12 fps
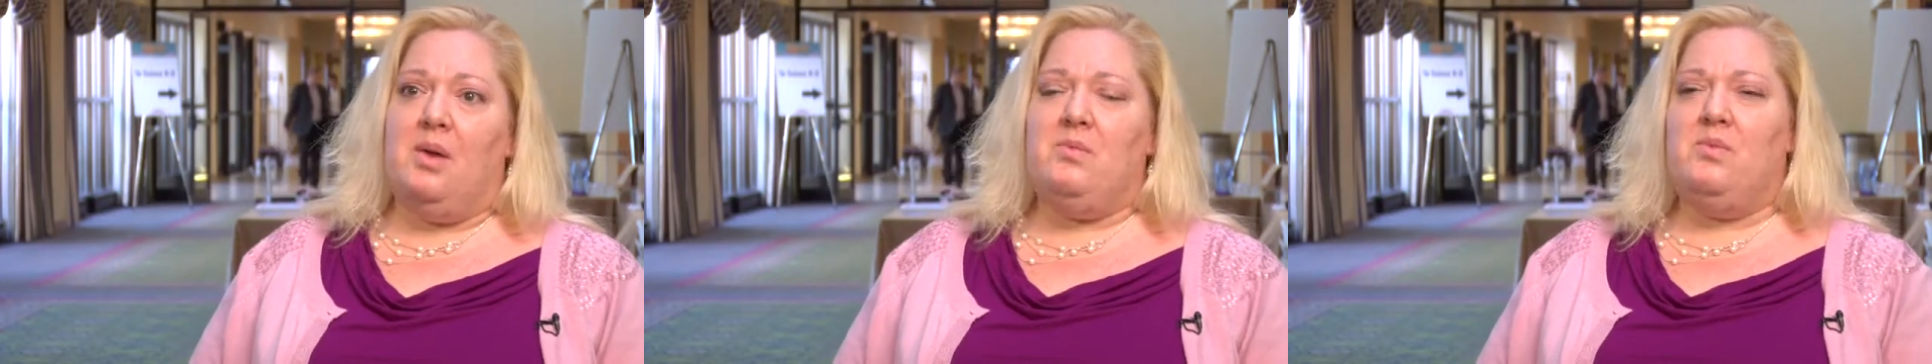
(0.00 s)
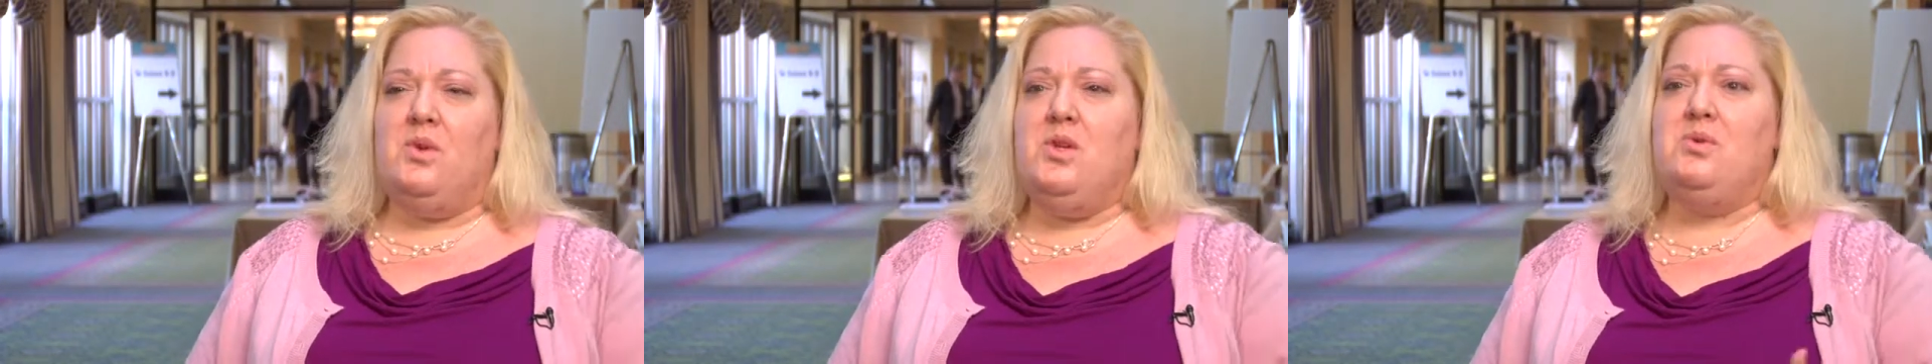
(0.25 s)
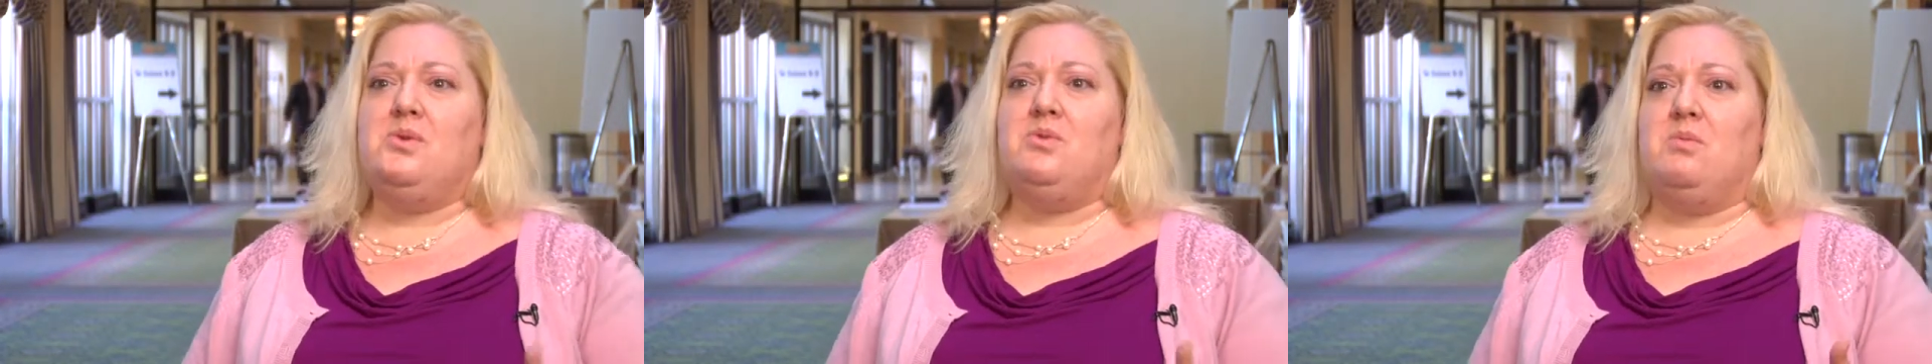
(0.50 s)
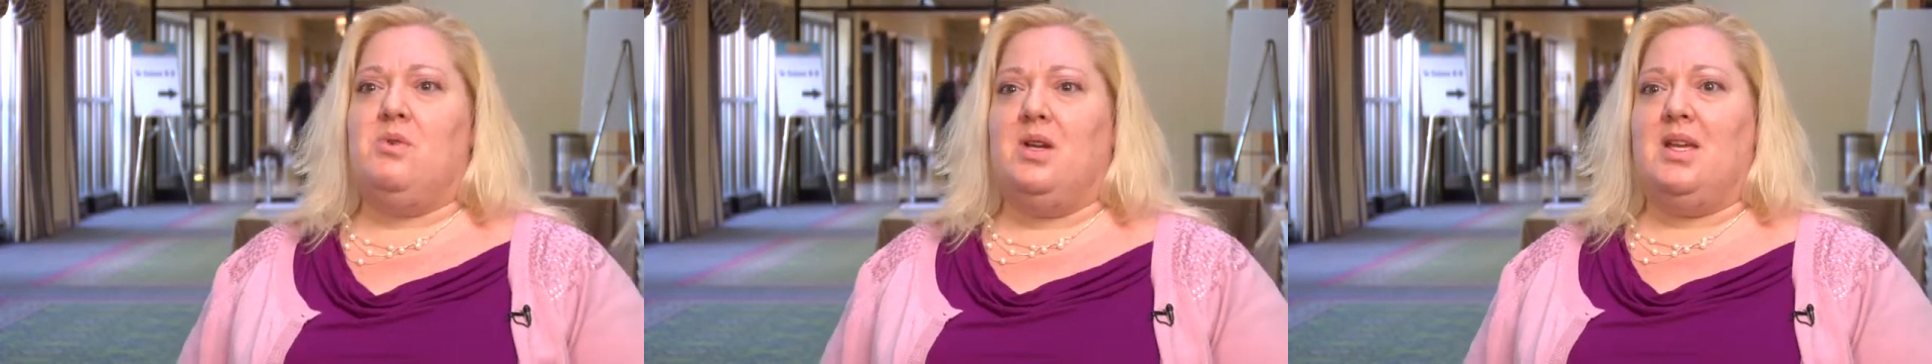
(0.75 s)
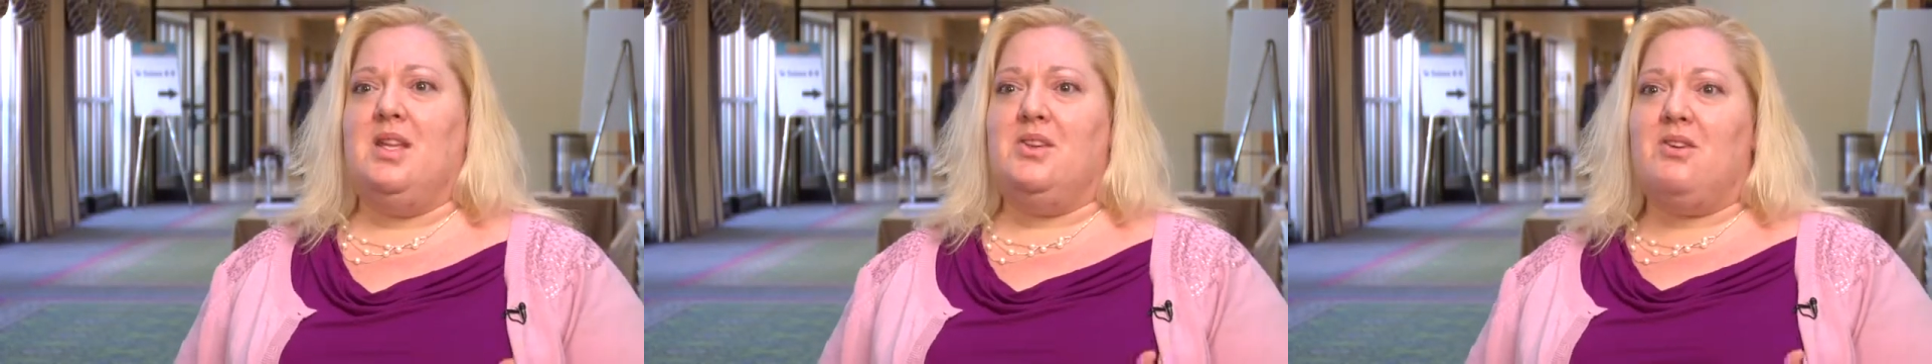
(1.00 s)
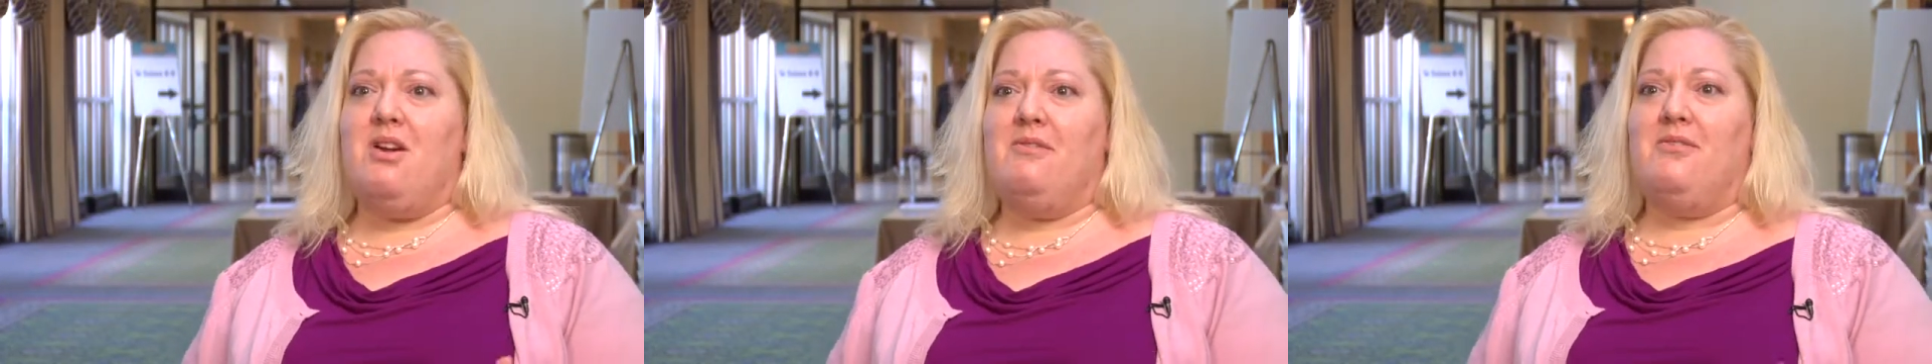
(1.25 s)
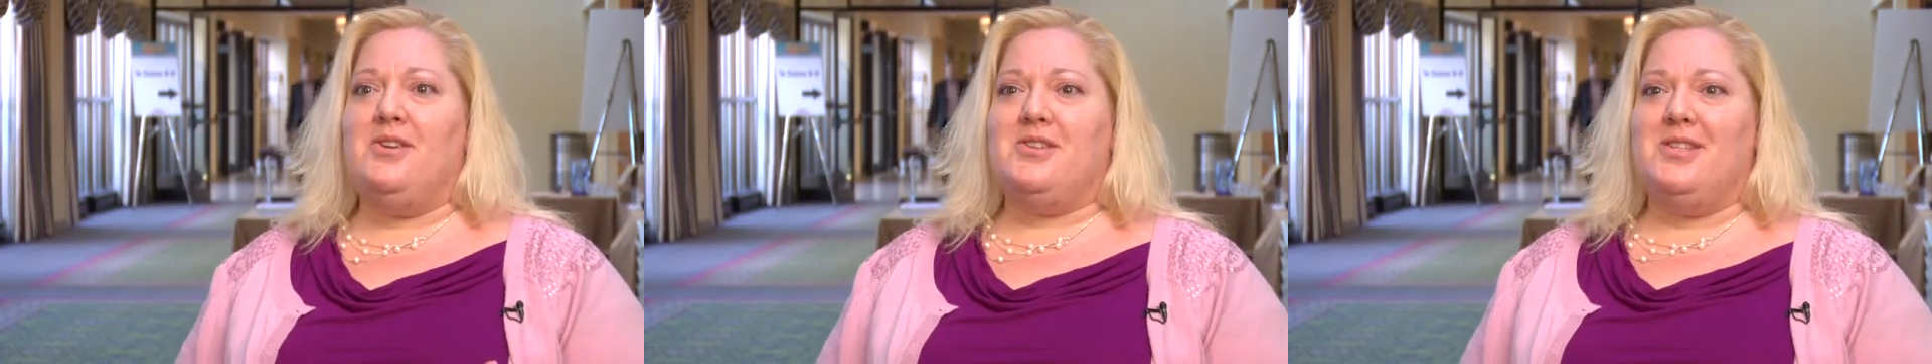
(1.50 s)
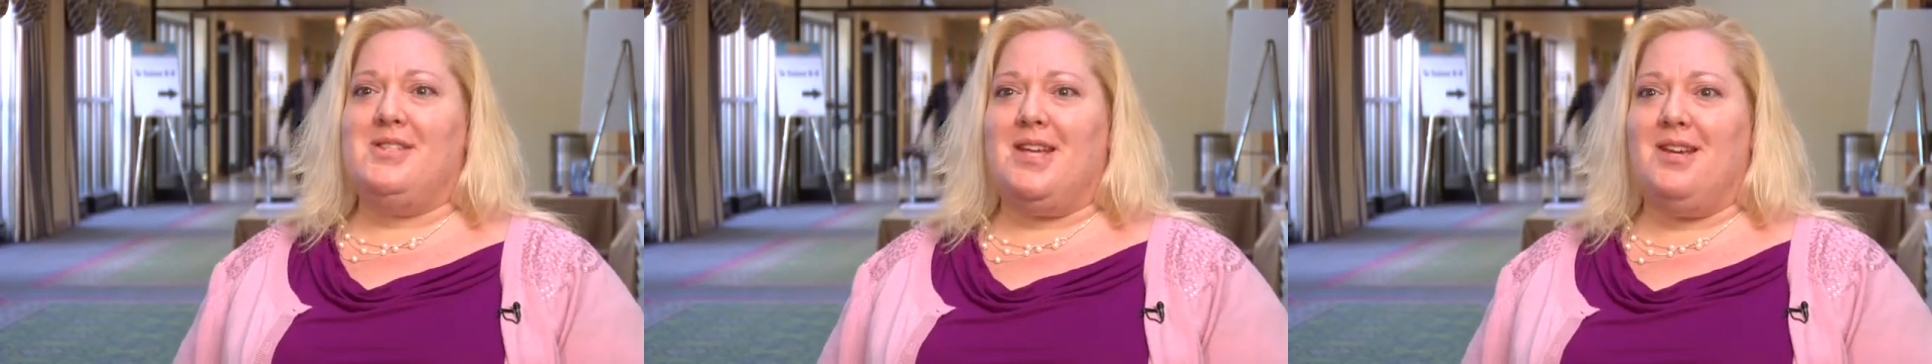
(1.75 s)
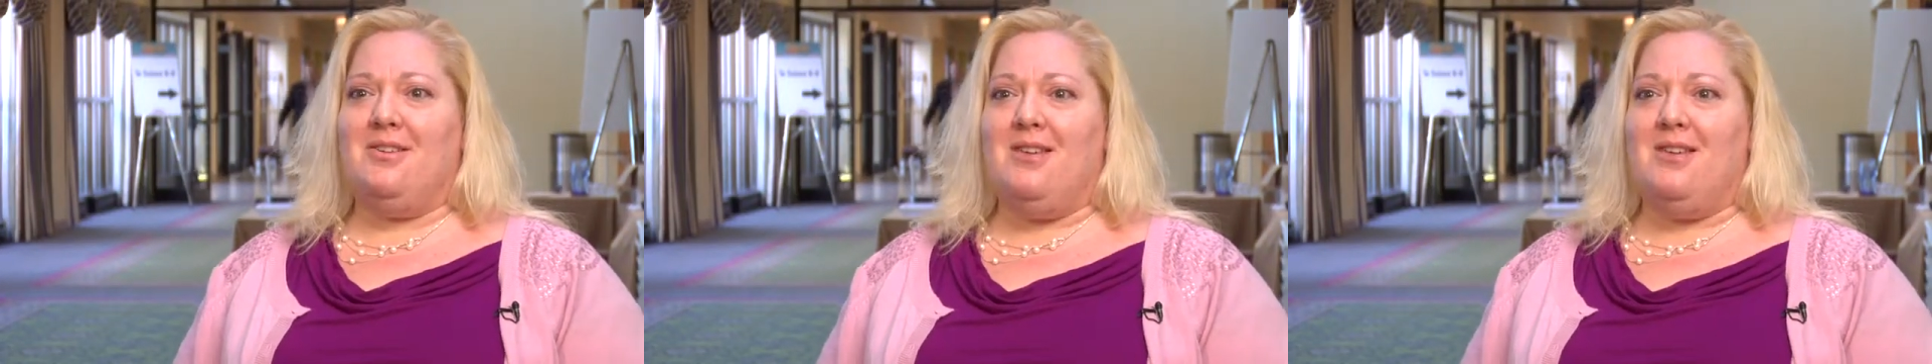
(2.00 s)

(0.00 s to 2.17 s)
And we're used to it more in kindergarten, first and second